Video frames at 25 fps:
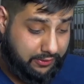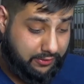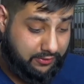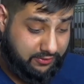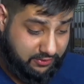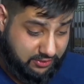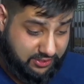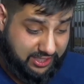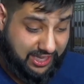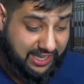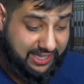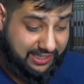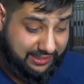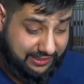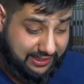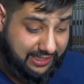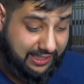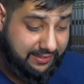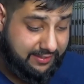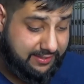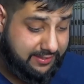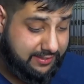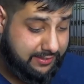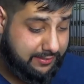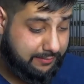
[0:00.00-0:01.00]
saying
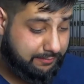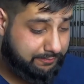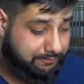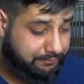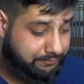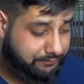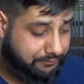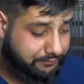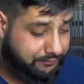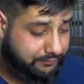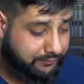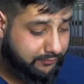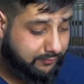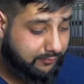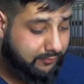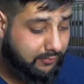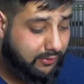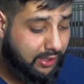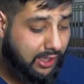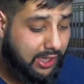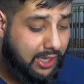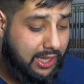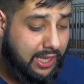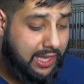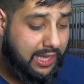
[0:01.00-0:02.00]
this,
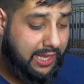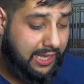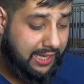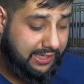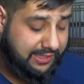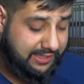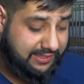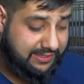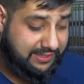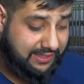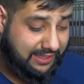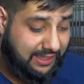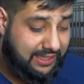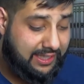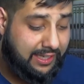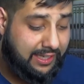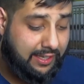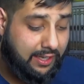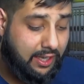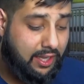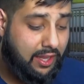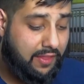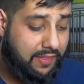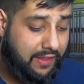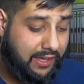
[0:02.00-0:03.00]
it is
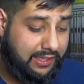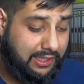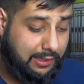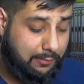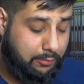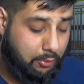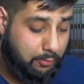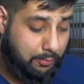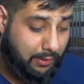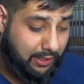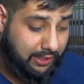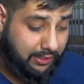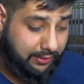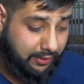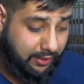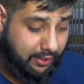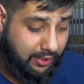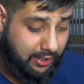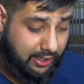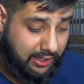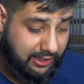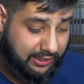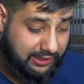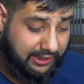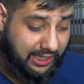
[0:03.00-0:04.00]
clear that Abu
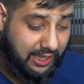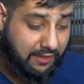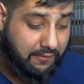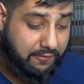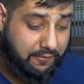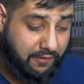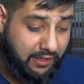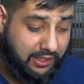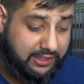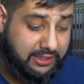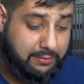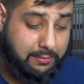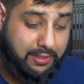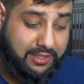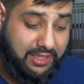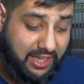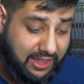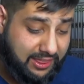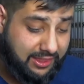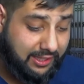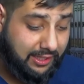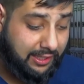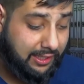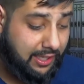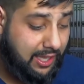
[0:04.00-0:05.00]
Bakr gave Fatima
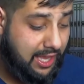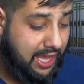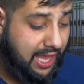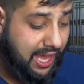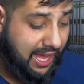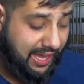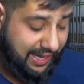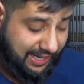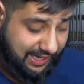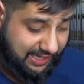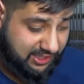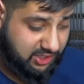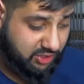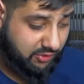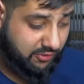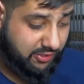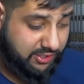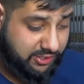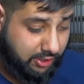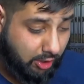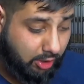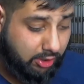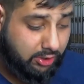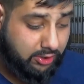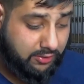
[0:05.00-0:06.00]
nothing, and as a
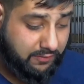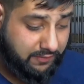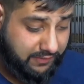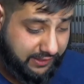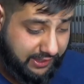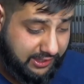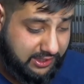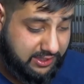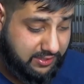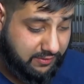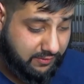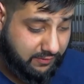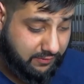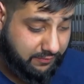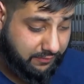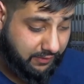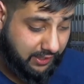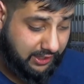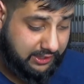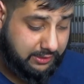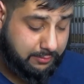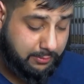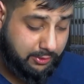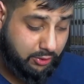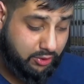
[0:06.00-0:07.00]
result of this,
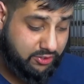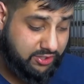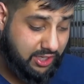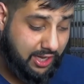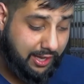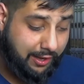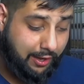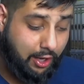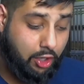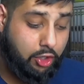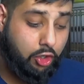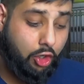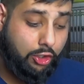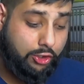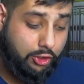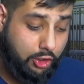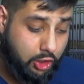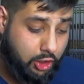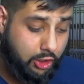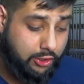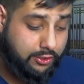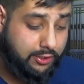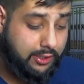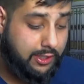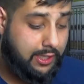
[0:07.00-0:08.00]
Fatima Zahra got
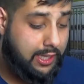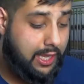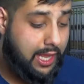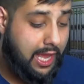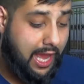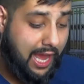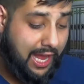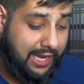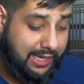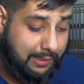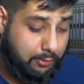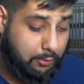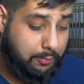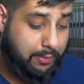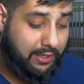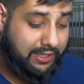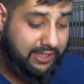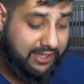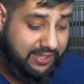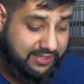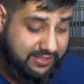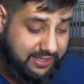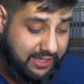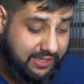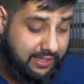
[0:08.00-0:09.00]
hurt. And Abu
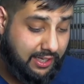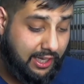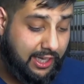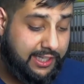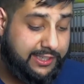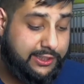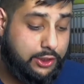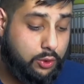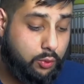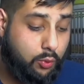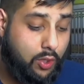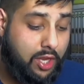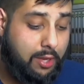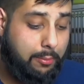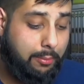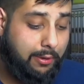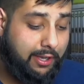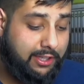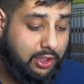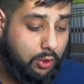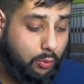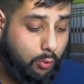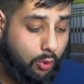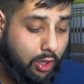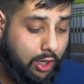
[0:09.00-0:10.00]
Bakr said, I swear
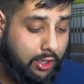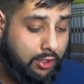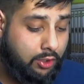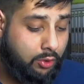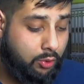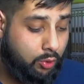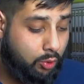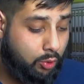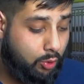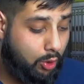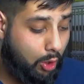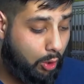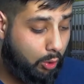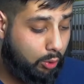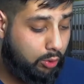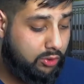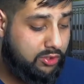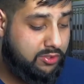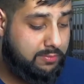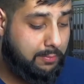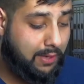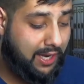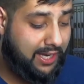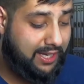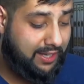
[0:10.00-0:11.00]
by the one who
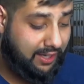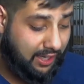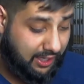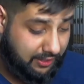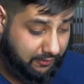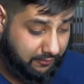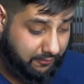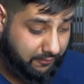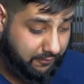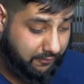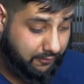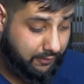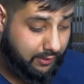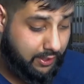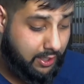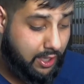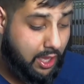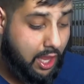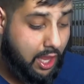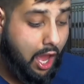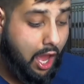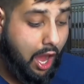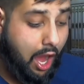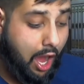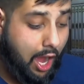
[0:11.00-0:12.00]
holds my life,
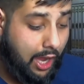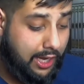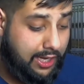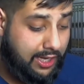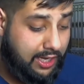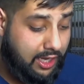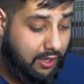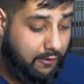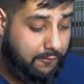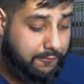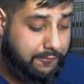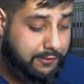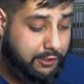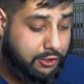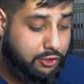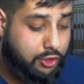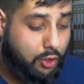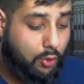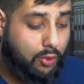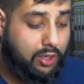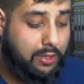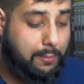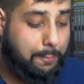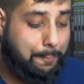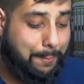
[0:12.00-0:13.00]
I love to
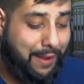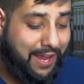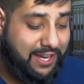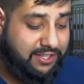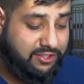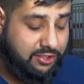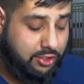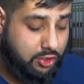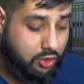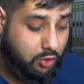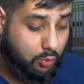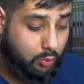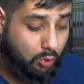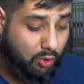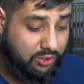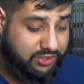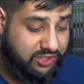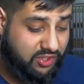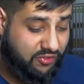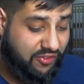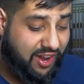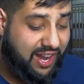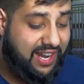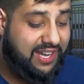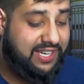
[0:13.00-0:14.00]
show compassion towards
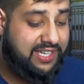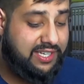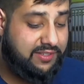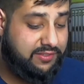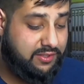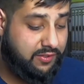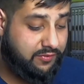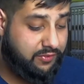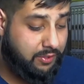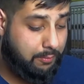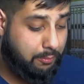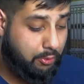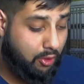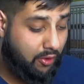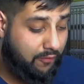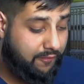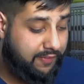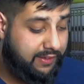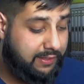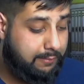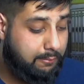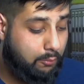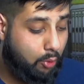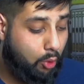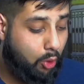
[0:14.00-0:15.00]
the relatives of the
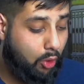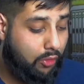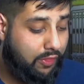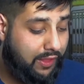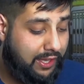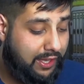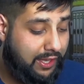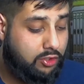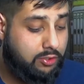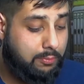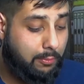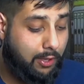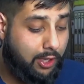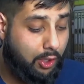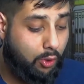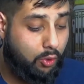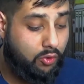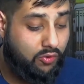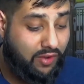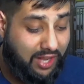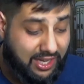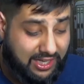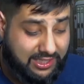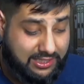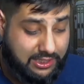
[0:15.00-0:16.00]
Prophet more than to my own
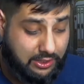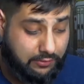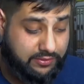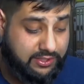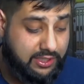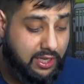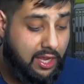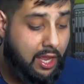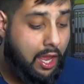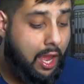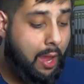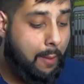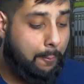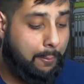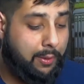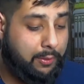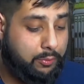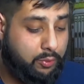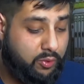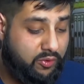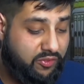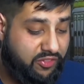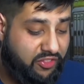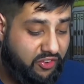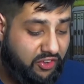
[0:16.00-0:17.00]
relatives.
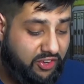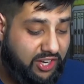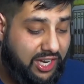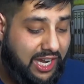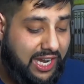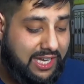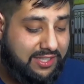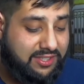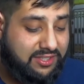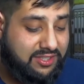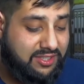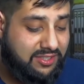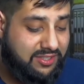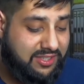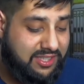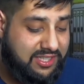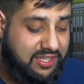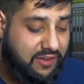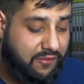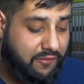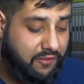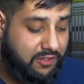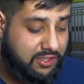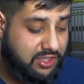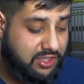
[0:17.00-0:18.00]
But with regards to the
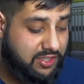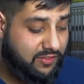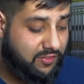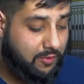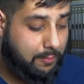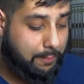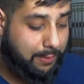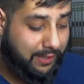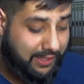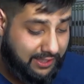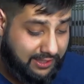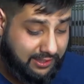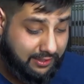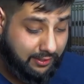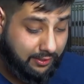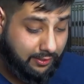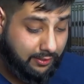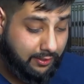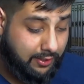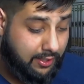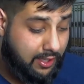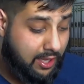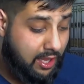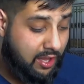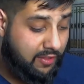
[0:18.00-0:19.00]
difference of
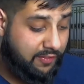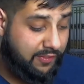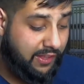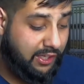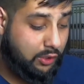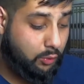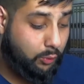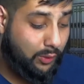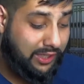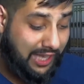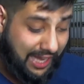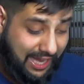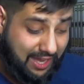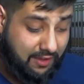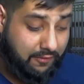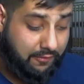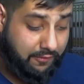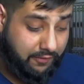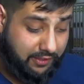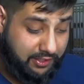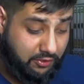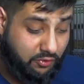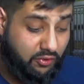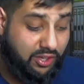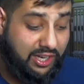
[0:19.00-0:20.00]
opinion that we
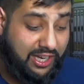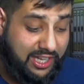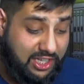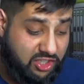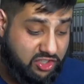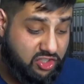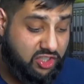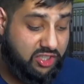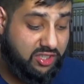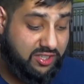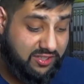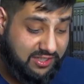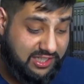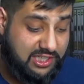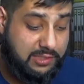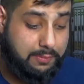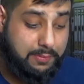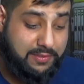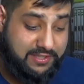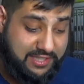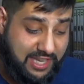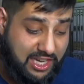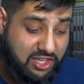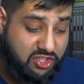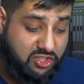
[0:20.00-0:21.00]
have in relation to this
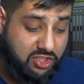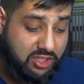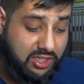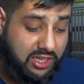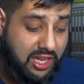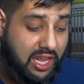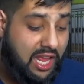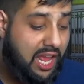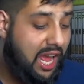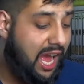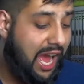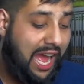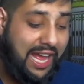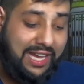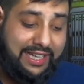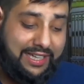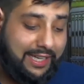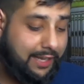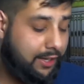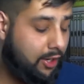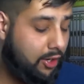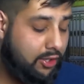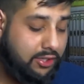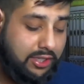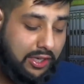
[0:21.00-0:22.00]
possession, I
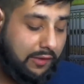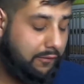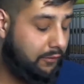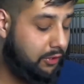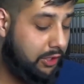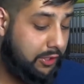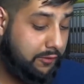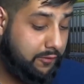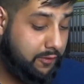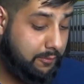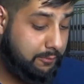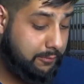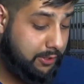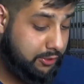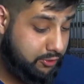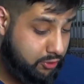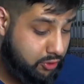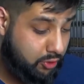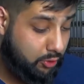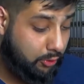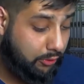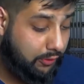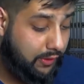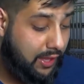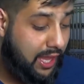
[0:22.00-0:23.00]
cannot divert from the
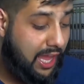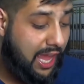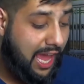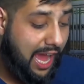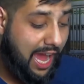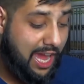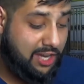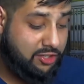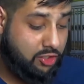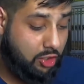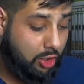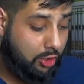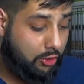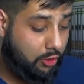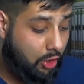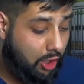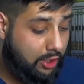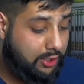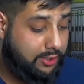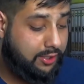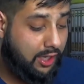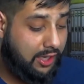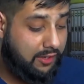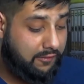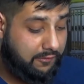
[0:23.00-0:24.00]
truth. I shall
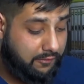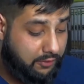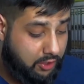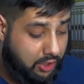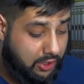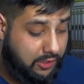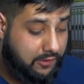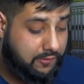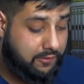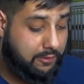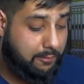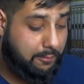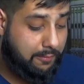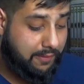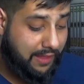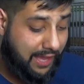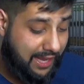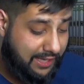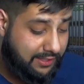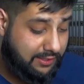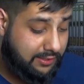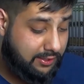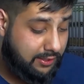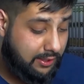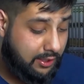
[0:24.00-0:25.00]
not divert from
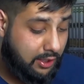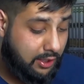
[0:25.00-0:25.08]
that